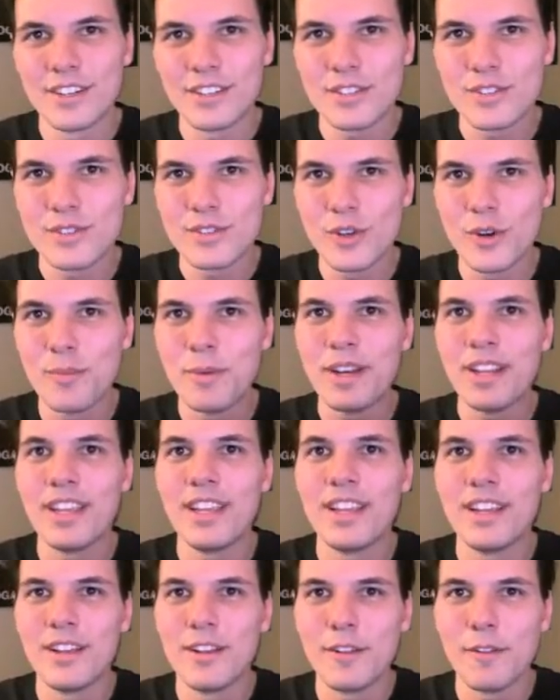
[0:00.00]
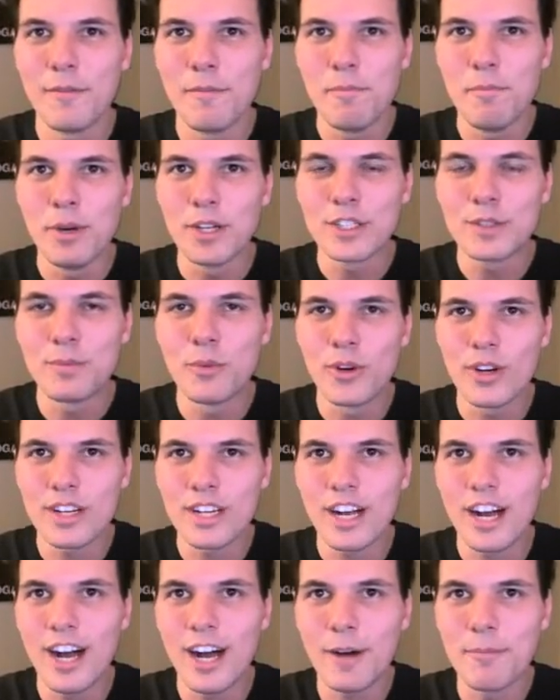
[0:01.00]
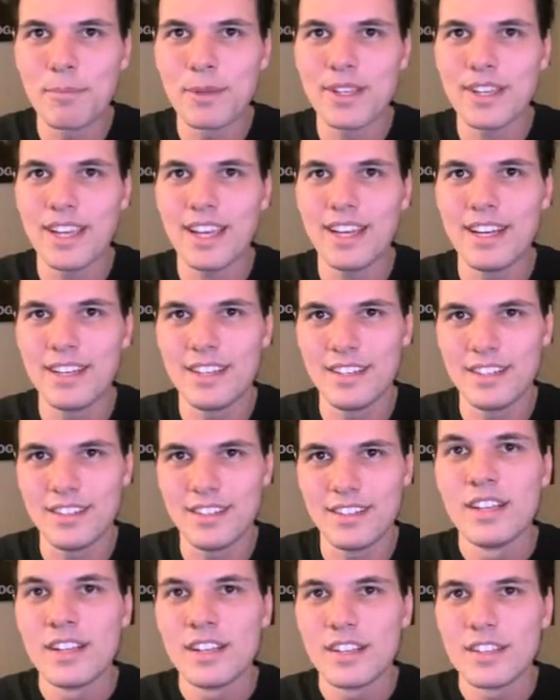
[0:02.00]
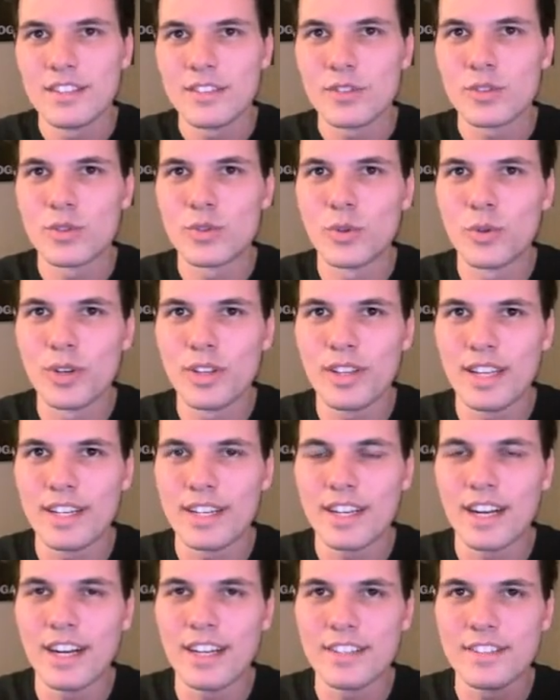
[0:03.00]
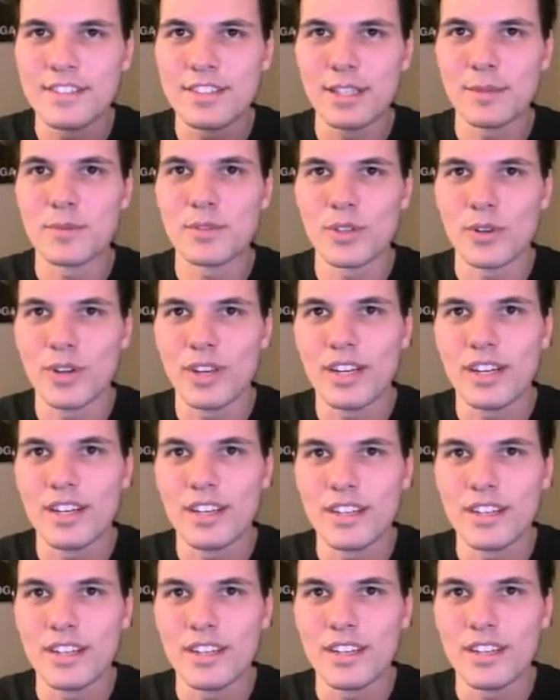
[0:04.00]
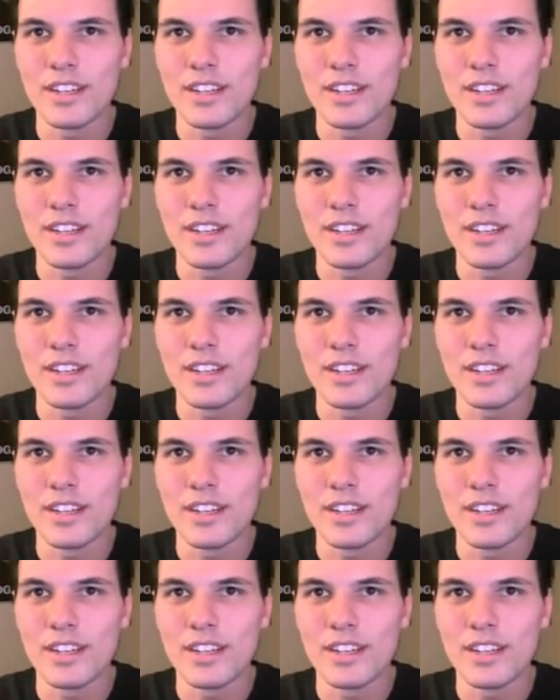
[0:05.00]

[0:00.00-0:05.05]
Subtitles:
are so many much more complicated storyline concepts going on.